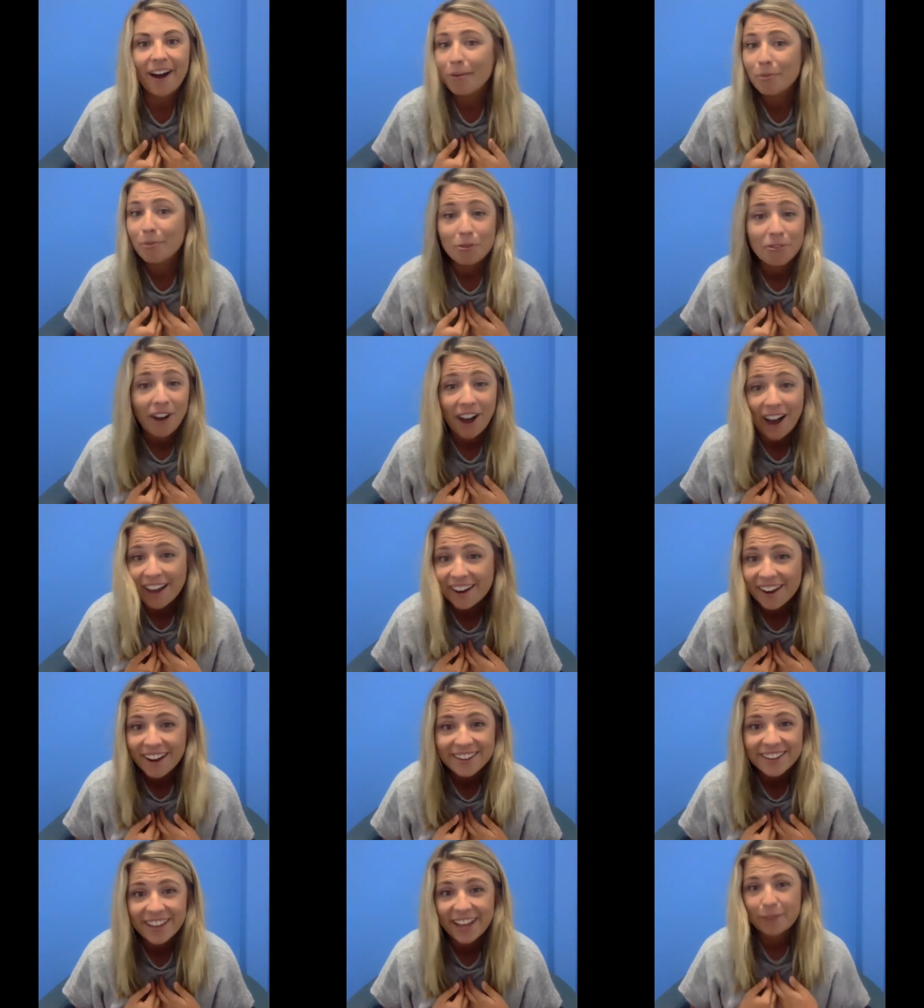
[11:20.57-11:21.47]
I'm a
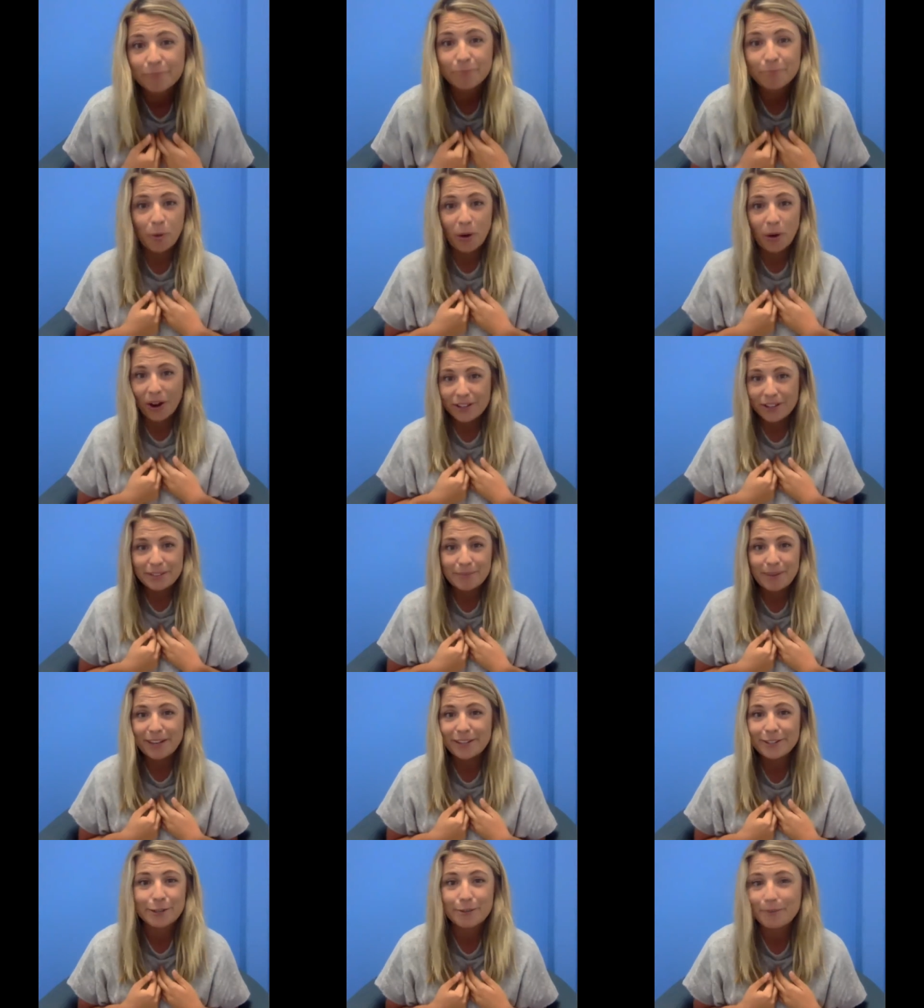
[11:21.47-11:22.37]
writer, like words
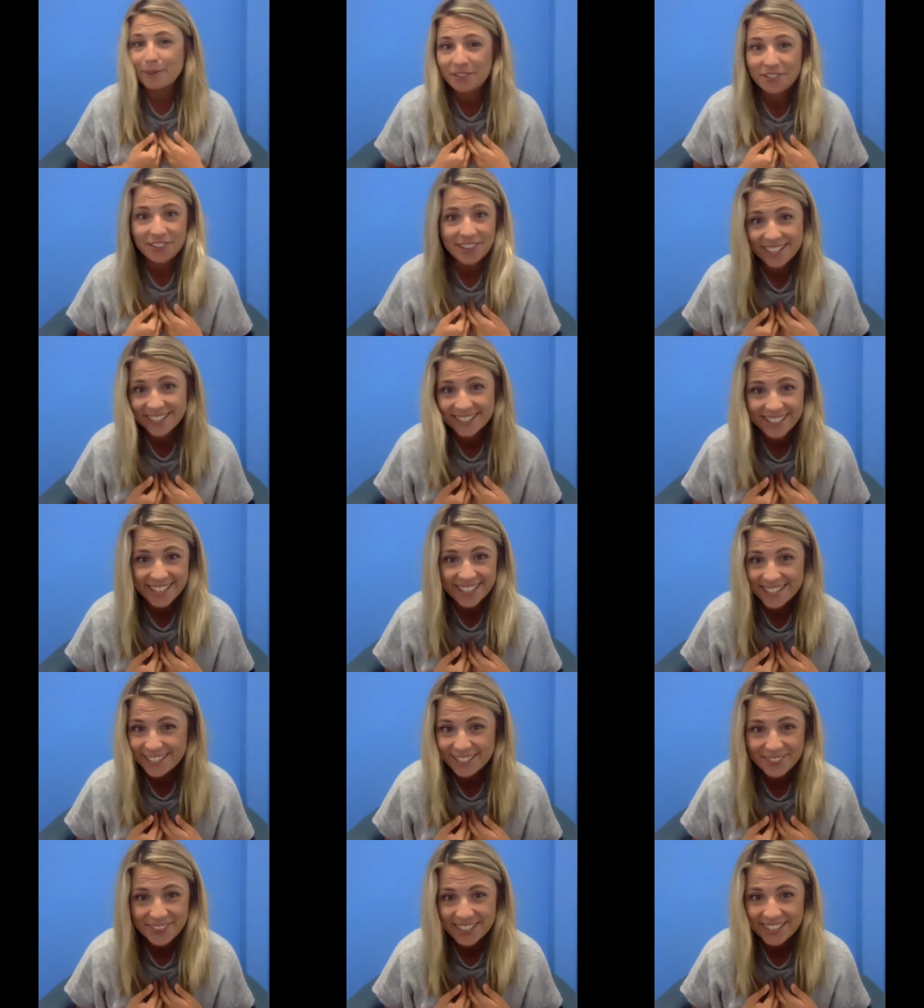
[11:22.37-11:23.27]
make so much freaking
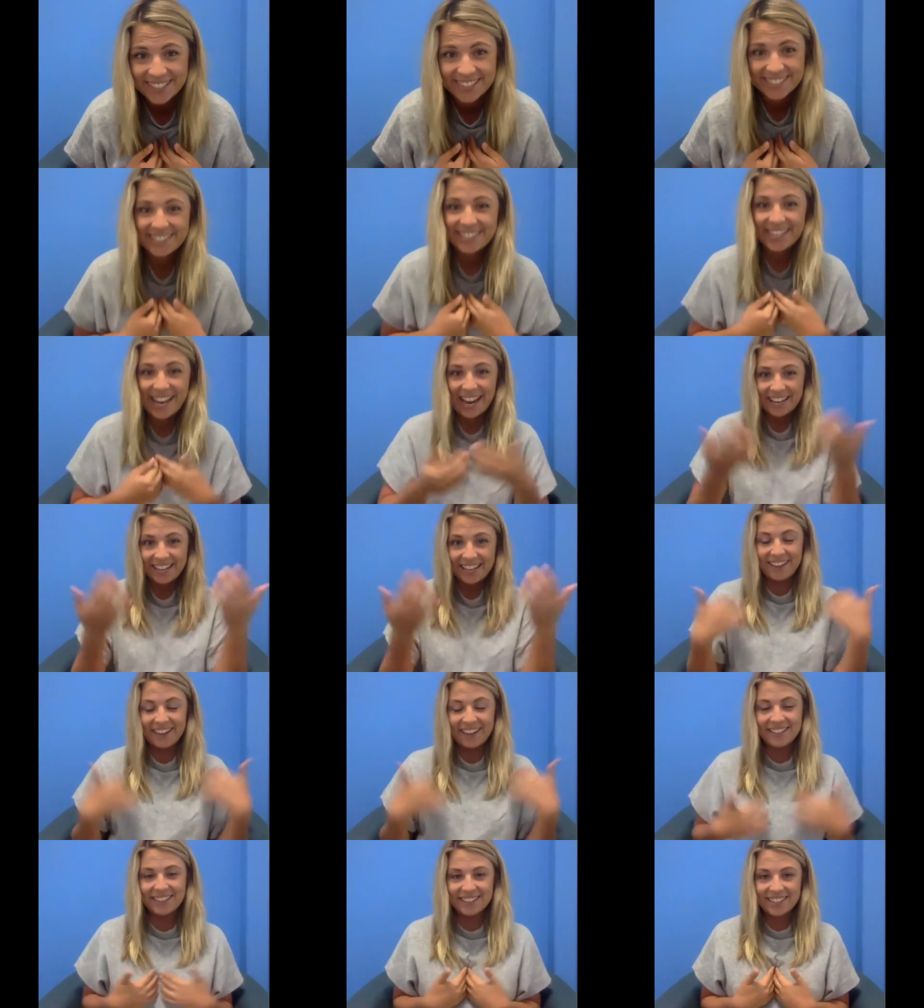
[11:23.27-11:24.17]
sense to me. It's insane. And
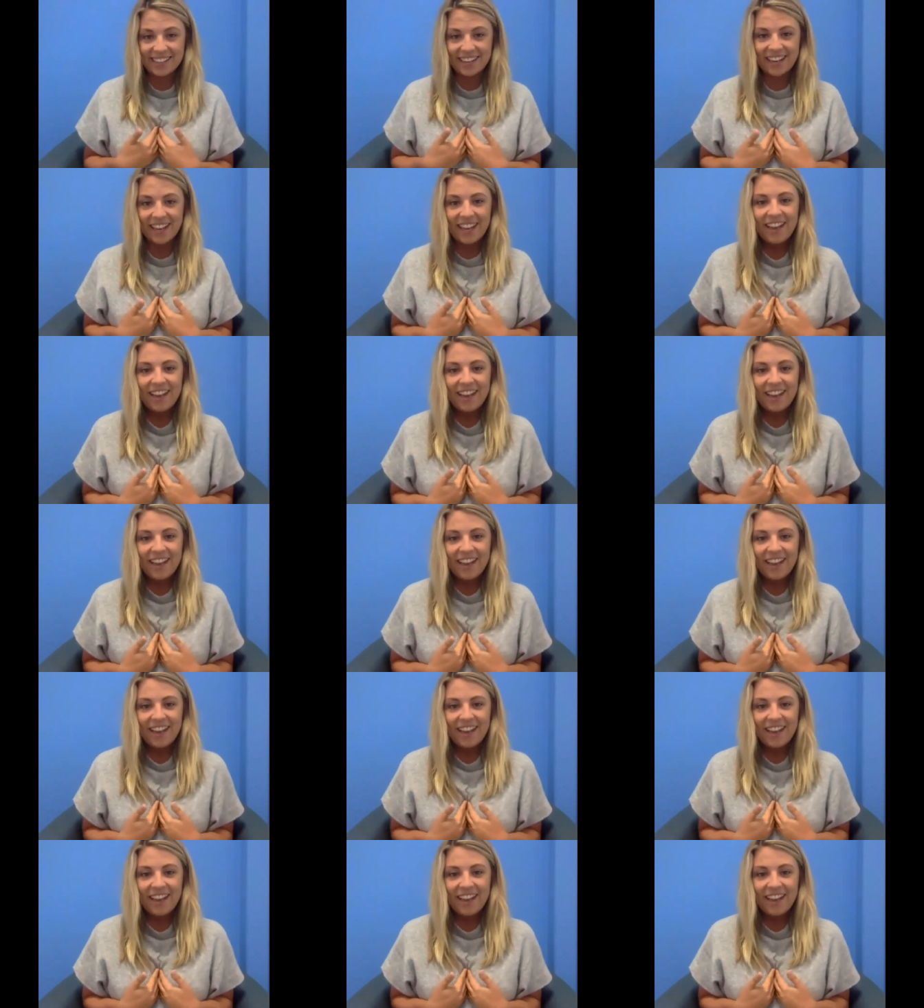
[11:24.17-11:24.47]
they just like